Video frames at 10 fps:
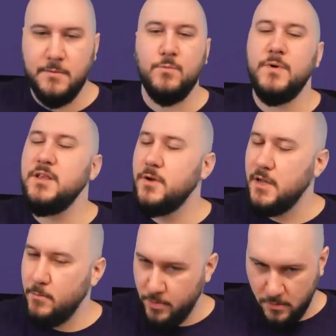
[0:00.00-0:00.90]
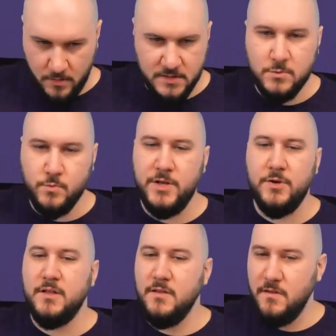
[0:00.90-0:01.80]
when you can pause, when you
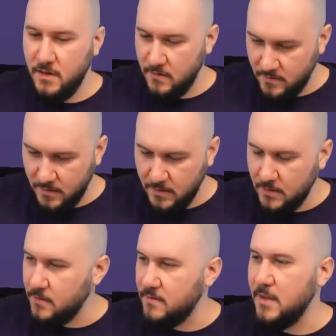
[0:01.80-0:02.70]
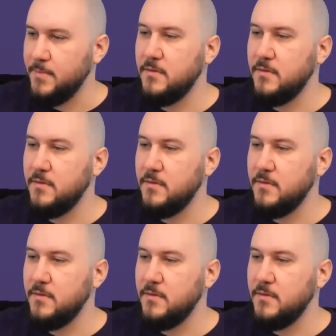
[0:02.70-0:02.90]
can see the steps